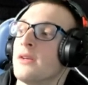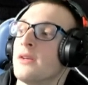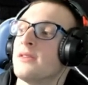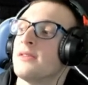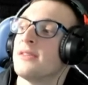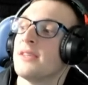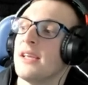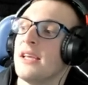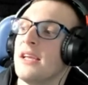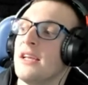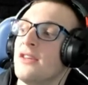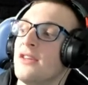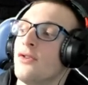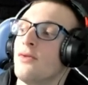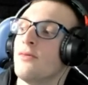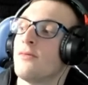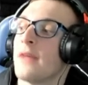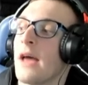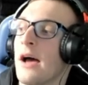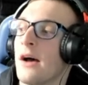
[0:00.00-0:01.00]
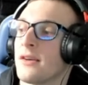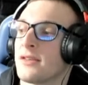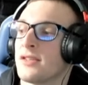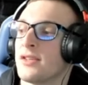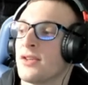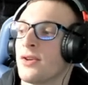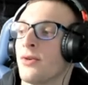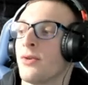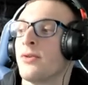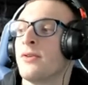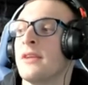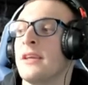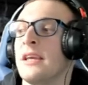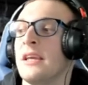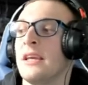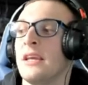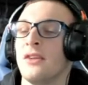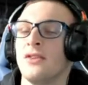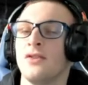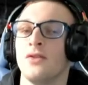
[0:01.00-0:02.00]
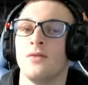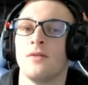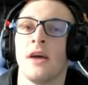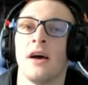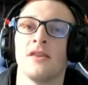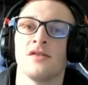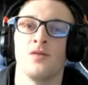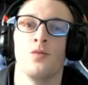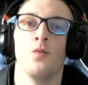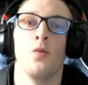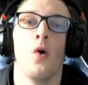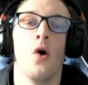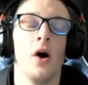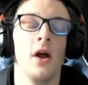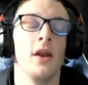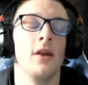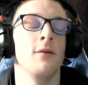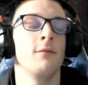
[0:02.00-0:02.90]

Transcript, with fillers: C. 2000, or D. 2001?